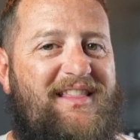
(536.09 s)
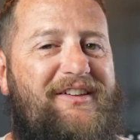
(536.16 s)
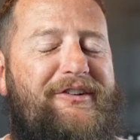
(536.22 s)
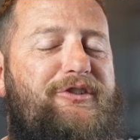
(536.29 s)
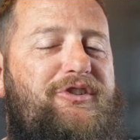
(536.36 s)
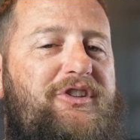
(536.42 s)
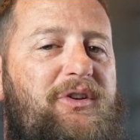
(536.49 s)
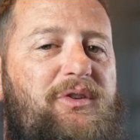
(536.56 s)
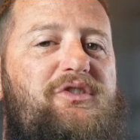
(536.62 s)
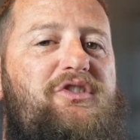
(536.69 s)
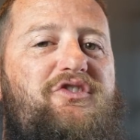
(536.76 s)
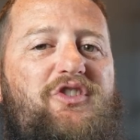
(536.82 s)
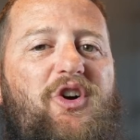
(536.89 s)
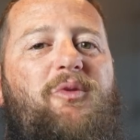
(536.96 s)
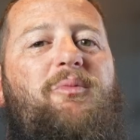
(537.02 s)
there's still
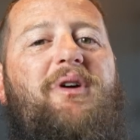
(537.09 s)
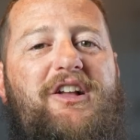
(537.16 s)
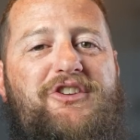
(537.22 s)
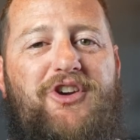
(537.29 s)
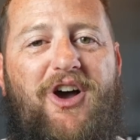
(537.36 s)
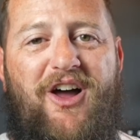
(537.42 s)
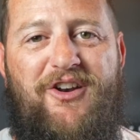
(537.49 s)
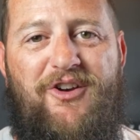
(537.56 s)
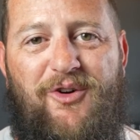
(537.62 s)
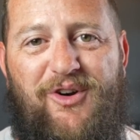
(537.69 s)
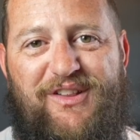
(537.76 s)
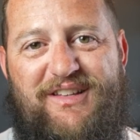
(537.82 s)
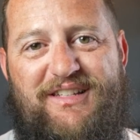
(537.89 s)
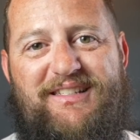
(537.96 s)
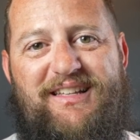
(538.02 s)
so much unknown
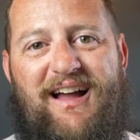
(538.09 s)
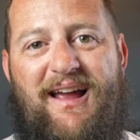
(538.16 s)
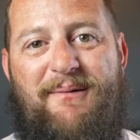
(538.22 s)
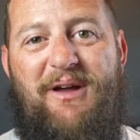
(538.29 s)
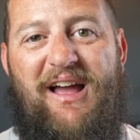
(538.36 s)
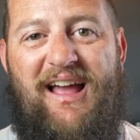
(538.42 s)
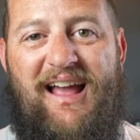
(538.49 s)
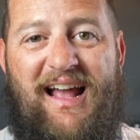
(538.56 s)
at this time